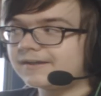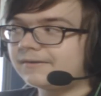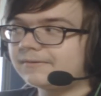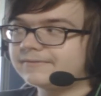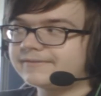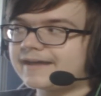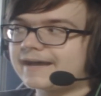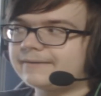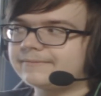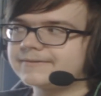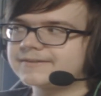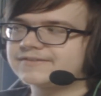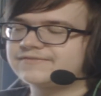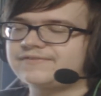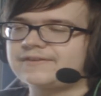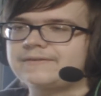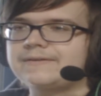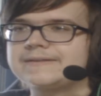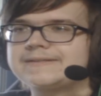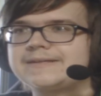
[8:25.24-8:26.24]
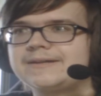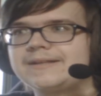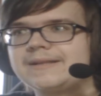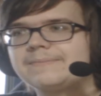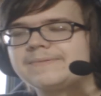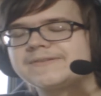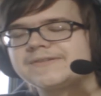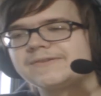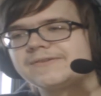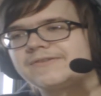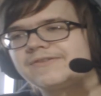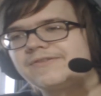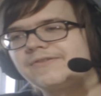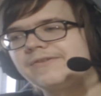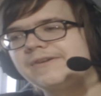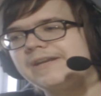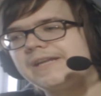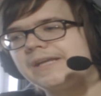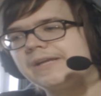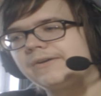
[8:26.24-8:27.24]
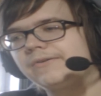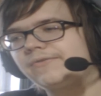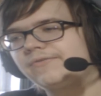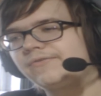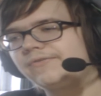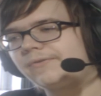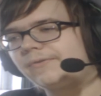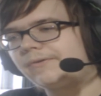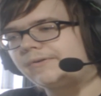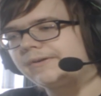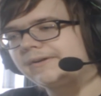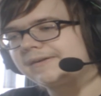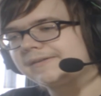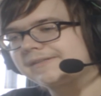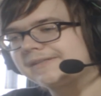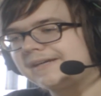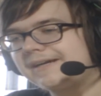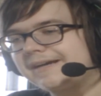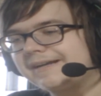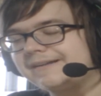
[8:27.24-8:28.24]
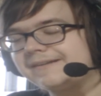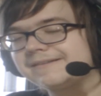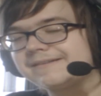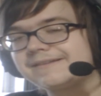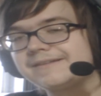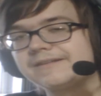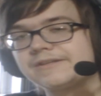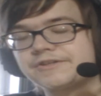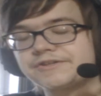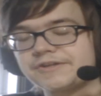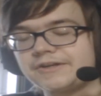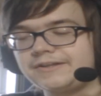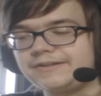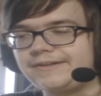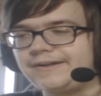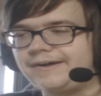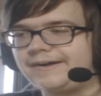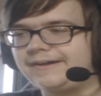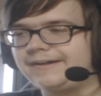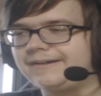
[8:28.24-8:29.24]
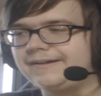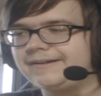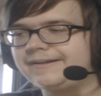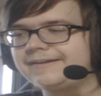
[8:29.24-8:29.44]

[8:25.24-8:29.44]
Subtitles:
that was Fairy Tale episode 34, titled Jellal.